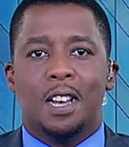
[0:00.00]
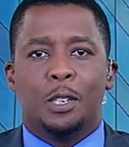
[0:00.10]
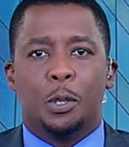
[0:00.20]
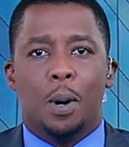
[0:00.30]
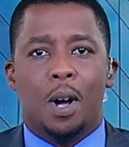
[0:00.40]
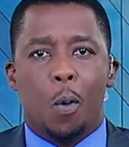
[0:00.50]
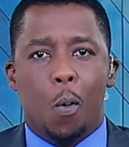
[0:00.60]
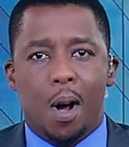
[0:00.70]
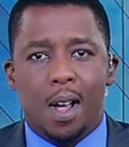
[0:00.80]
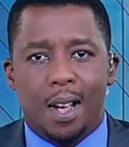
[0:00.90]
to
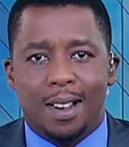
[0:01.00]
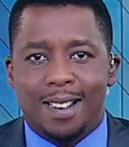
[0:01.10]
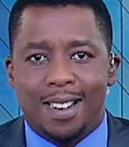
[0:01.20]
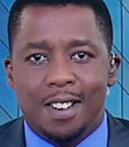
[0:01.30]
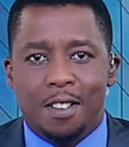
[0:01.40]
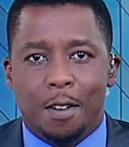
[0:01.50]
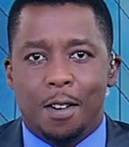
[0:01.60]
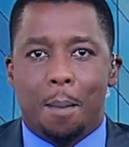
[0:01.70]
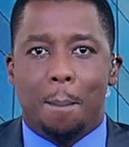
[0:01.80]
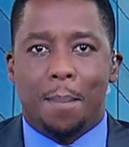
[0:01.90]
acquire
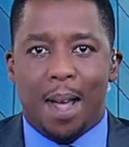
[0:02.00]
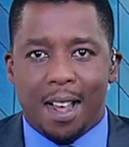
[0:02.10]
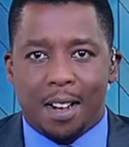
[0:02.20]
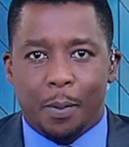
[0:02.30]
Grindrod Bank,